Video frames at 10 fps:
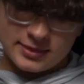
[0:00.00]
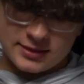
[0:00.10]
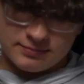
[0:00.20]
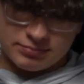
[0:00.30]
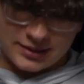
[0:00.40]
The
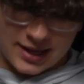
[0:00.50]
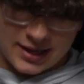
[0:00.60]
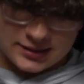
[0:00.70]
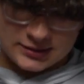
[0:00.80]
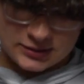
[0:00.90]

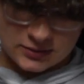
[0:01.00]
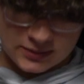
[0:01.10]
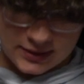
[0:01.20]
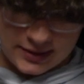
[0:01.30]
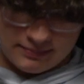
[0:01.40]
Blah
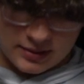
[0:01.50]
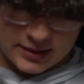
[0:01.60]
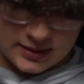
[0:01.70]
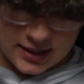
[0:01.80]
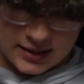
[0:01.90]
Story by
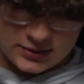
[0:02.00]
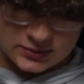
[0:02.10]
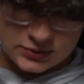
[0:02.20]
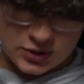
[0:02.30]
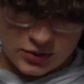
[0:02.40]

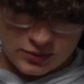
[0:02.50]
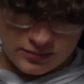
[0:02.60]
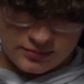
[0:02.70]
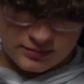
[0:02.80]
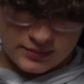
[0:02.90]
Nigel
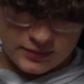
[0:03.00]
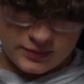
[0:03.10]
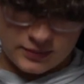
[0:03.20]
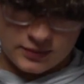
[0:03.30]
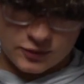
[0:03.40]
Tomm,
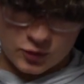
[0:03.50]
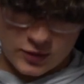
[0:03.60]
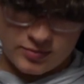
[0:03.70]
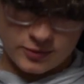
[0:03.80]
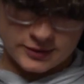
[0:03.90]

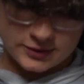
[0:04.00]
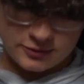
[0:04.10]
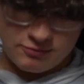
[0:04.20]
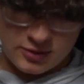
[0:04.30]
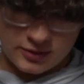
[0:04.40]
3.2
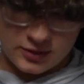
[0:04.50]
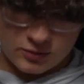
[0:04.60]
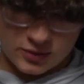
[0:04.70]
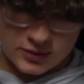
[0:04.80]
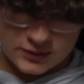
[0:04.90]
million
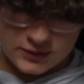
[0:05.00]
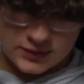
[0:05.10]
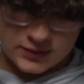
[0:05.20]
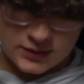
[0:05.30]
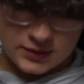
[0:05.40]
words.
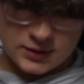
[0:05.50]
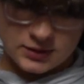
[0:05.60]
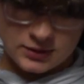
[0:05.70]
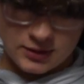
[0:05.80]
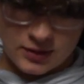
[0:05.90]

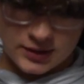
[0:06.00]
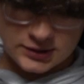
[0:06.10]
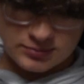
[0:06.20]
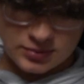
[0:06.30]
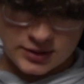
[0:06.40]

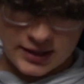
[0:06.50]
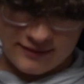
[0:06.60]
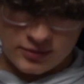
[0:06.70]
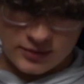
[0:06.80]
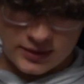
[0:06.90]
Longest book
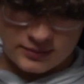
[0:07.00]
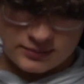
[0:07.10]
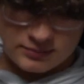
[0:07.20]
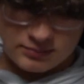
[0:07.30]
ever written